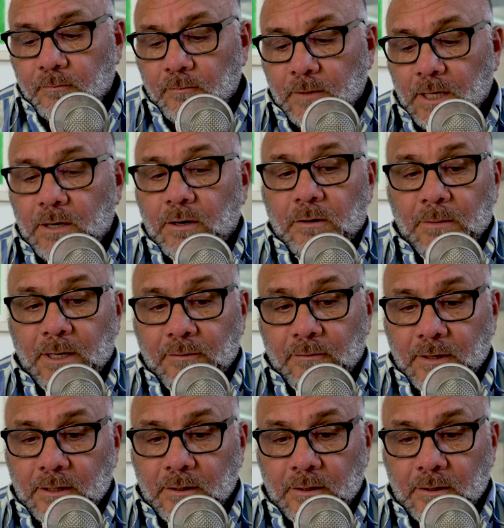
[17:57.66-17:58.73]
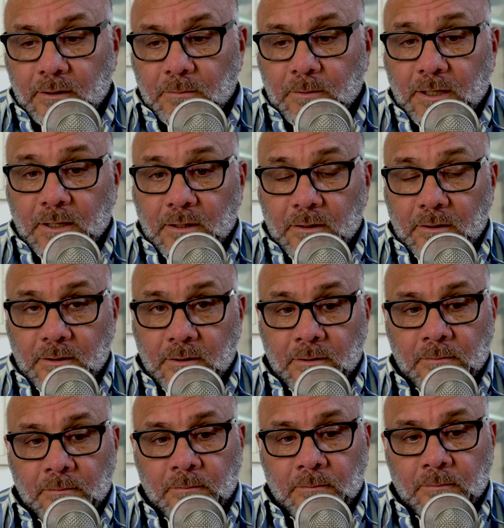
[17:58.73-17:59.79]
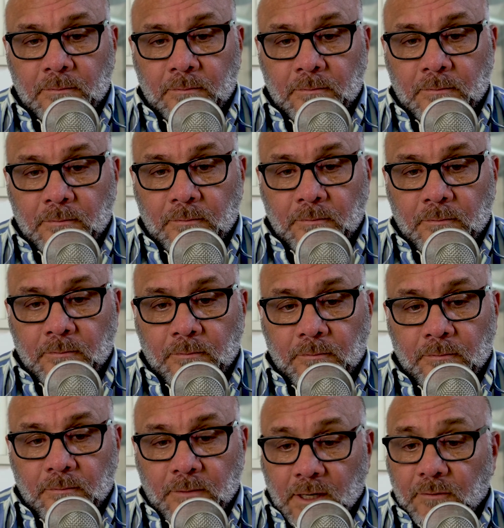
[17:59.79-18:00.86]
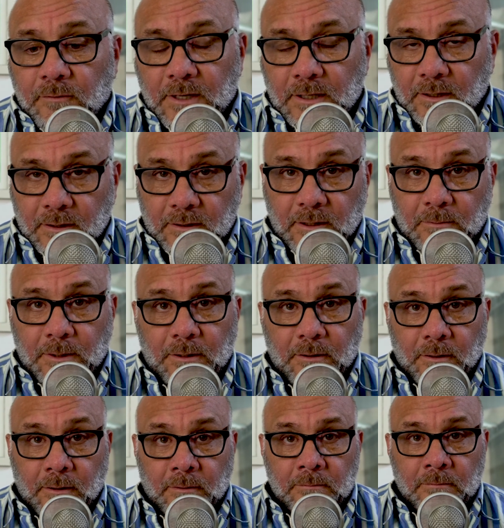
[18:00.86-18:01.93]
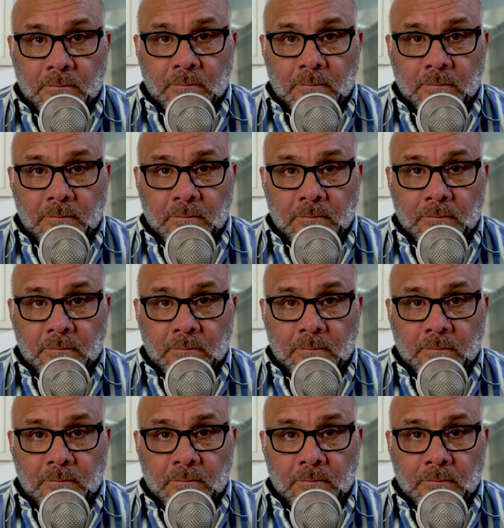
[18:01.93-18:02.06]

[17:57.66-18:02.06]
they hurt my feelings because their feelings had been hurt.